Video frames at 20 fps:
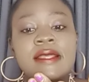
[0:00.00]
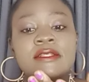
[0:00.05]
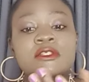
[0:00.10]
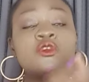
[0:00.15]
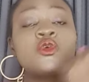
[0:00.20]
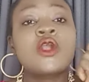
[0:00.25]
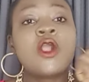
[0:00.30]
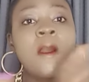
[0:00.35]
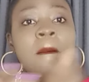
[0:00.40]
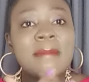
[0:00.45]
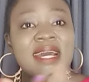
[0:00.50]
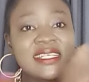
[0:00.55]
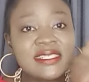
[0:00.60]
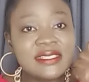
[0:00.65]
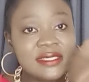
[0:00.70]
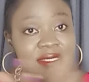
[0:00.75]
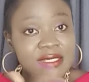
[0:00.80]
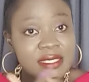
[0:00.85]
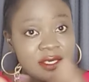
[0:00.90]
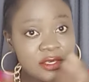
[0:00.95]
to come and
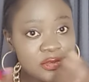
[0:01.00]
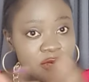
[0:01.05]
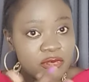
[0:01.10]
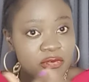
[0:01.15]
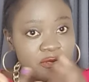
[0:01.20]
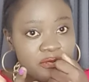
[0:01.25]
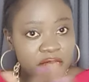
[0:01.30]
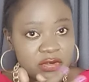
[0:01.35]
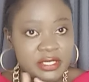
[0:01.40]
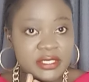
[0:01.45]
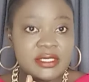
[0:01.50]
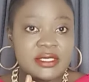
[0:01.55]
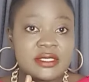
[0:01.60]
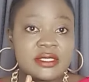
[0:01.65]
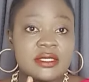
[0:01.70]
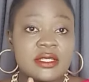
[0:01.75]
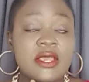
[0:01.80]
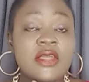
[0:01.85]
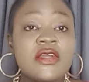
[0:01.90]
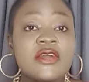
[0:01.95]
see you
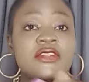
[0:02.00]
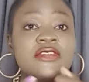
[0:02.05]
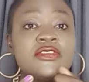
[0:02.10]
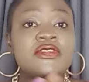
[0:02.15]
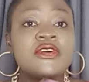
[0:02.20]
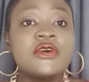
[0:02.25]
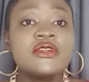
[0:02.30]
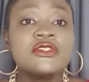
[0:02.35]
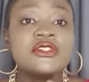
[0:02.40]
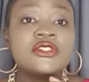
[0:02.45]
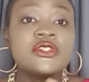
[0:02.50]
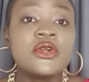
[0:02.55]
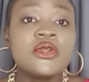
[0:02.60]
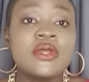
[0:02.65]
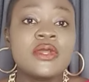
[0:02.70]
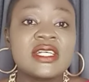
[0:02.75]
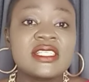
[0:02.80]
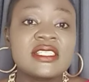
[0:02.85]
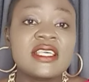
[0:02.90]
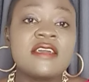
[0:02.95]
first. Don't show
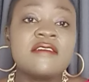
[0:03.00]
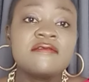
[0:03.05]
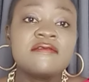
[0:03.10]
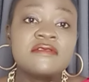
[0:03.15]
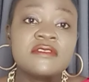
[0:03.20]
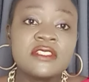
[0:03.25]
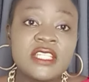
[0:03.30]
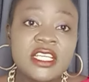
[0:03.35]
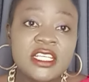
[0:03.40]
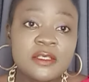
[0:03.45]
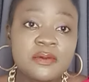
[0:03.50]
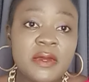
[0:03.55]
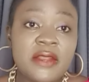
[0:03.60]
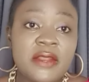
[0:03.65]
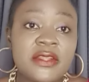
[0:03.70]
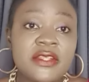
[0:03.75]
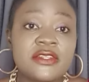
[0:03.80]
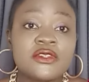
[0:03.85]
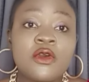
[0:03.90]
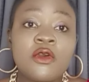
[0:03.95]
yourself
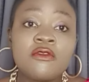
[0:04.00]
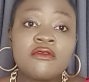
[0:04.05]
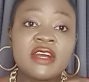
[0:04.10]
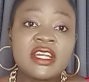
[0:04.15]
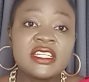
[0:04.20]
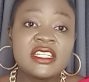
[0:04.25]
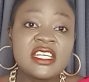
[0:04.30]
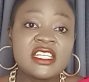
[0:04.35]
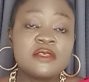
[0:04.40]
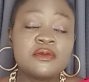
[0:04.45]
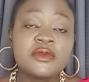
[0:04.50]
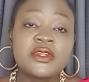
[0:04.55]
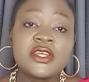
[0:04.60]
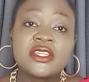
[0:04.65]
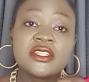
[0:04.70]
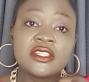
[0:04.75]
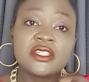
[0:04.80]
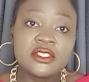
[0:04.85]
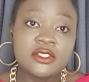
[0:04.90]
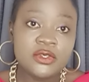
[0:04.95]
desperate. Over
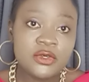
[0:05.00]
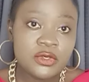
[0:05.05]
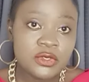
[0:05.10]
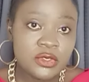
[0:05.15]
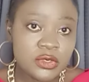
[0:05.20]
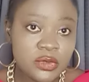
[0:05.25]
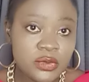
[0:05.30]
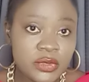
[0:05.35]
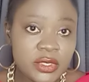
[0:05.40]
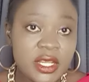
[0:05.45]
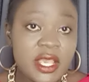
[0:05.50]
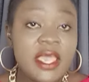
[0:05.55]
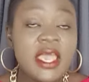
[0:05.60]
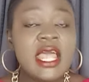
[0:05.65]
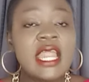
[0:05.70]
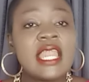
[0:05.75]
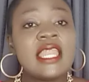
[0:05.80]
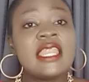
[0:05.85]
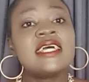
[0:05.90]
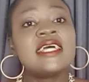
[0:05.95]
desperate is not good.
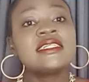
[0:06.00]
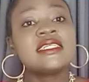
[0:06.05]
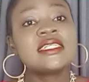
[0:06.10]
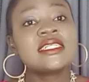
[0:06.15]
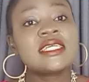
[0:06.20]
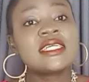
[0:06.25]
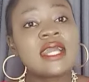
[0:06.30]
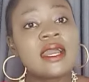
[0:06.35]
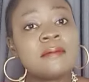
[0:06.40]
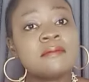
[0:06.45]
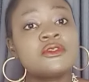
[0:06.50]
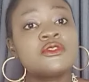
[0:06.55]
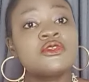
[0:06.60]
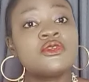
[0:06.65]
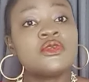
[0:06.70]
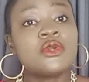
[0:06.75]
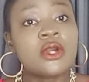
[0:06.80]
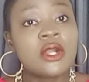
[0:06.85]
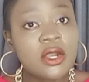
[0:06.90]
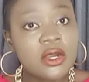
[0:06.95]
Let him come to
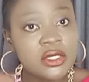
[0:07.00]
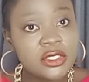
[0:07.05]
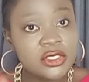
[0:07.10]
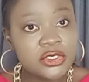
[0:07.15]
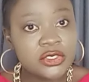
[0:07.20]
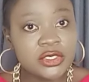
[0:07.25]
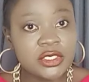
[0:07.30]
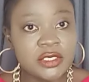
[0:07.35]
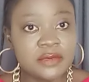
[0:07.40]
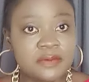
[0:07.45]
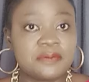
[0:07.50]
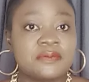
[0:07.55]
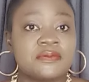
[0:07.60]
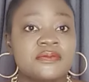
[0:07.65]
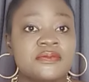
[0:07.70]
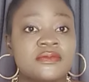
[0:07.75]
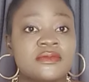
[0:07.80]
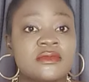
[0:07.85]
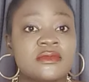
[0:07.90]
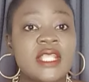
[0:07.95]
your country.
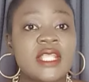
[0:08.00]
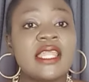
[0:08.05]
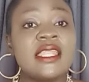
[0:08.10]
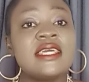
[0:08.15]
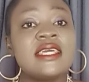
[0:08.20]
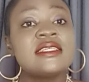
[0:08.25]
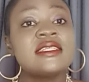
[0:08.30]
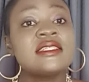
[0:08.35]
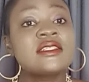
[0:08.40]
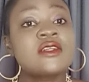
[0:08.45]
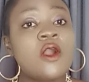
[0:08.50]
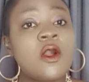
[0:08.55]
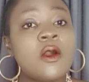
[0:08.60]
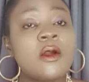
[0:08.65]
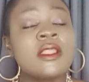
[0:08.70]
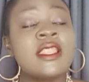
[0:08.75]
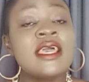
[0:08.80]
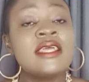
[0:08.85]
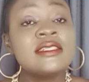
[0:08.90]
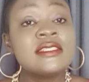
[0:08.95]
Let
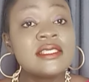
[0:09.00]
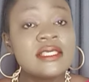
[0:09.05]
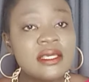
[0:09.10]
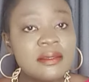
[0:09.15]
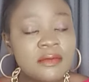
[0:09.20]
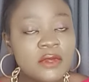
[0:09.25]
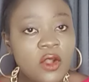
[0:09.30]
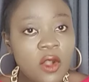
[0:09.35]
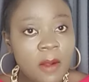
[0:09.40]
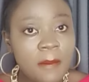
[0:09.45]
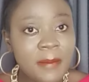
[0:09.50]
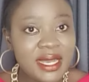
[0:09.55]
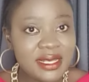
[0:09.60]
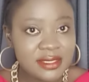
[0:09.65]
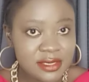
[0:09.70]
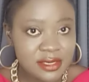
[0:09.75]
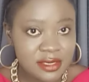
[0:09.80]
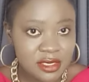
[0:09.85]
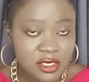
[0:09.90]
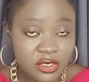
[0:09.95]
him come and
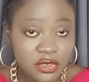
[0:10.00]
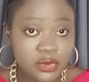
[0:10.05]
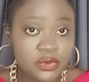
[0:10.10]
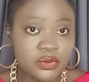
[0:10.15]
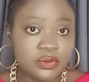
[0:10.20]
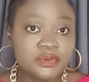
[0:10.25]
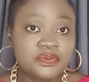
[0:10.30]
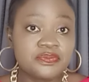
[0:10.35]
see you.